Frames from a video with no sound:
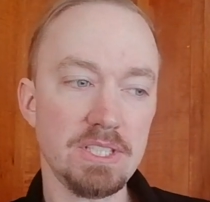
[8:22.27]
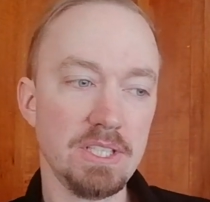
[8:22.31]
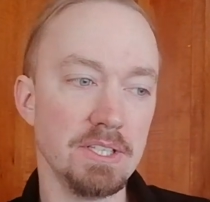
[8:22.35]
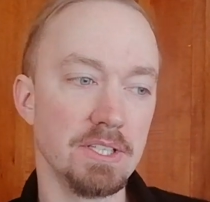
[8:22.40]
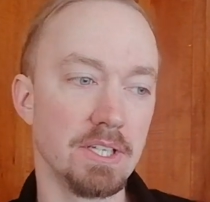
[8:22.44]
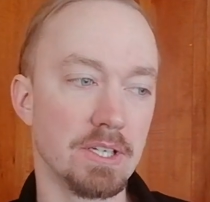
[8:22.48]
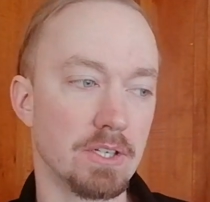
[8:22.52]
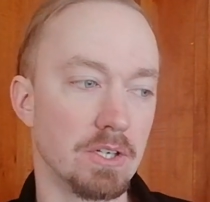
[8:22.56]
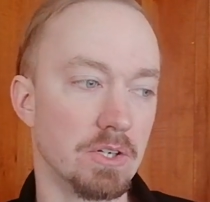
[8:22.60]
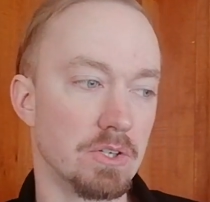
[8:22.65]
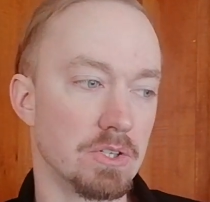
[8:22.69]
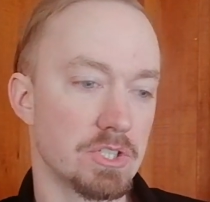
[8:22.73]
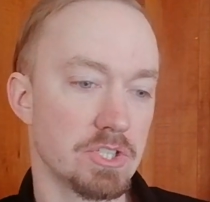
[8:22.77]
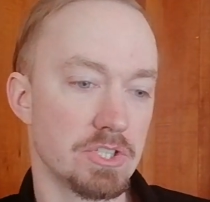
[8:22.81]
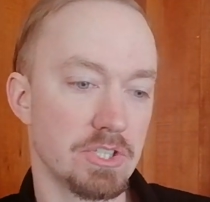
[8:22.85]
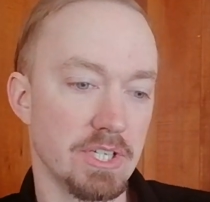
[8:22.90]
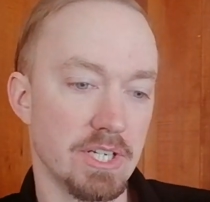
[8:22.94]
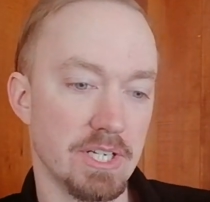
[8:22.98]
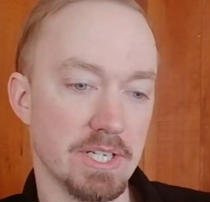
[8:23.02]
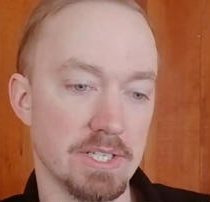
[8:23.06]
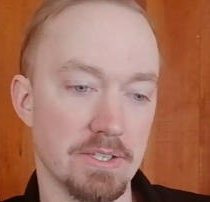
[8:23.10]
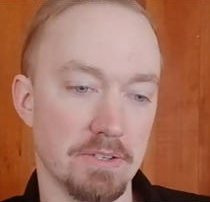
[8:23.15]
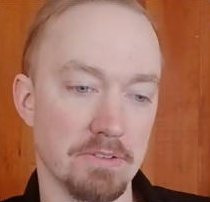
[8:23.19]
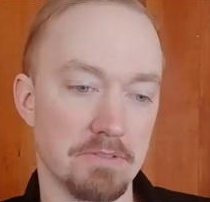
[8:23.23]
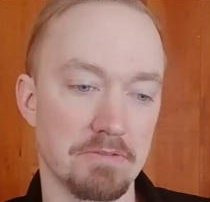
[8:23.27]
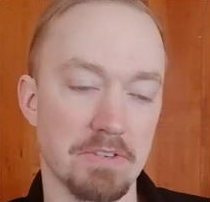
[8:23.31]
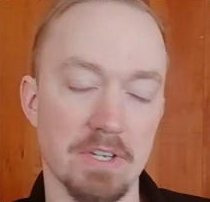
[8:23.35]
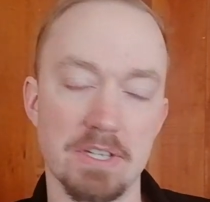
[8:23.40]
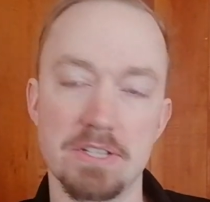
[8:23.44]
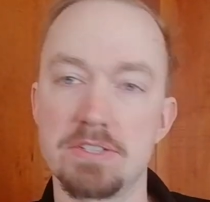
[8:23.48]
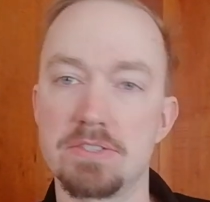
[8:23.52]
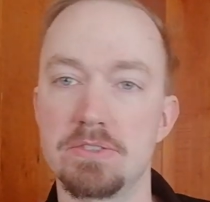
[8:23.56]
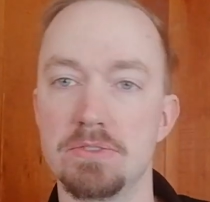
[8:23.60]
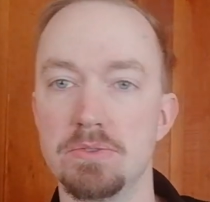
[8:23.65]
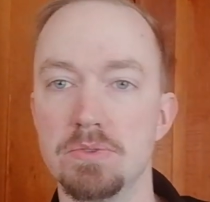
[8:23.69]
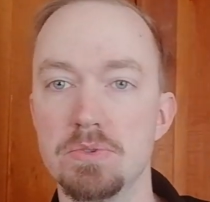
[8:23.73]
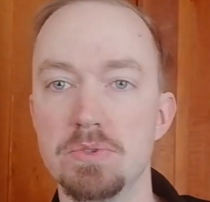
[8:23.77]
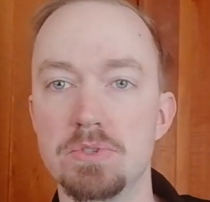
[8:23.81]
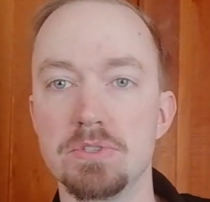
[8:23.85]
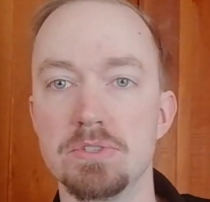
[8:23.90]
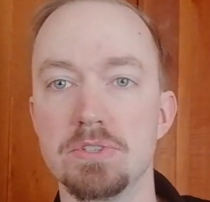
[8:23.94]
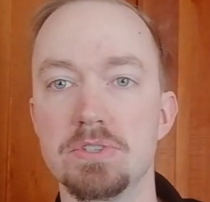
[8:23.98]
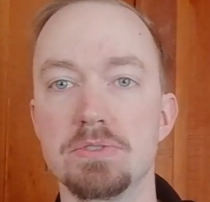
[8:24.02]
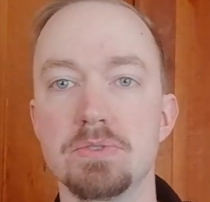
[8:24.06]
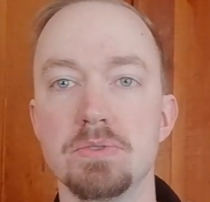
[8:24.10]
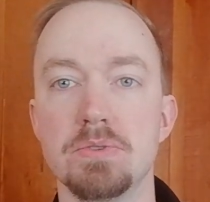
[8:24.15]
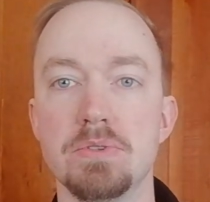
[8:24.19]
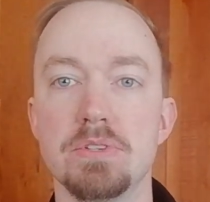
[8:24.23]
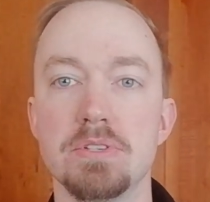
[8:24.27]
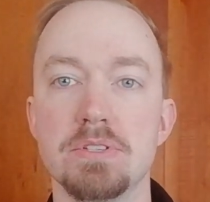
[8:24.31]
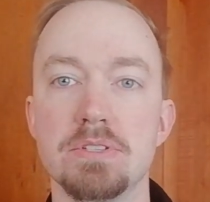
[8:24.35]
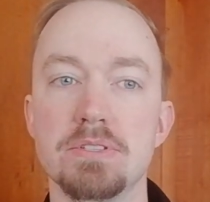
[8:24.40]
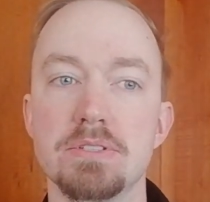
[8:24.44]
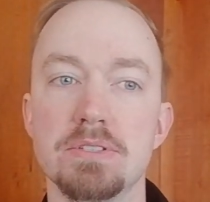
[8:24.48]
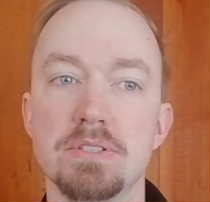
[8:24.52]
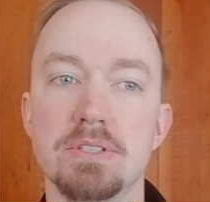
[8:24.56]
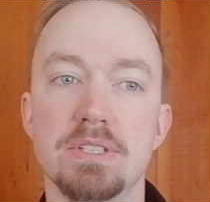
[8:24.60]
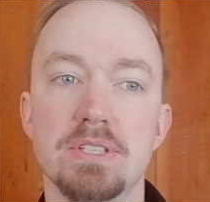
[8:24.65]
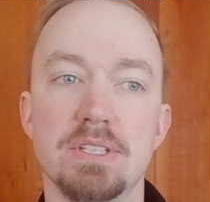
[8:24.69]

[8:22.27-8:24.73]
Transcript: negotiate and find solutions to this.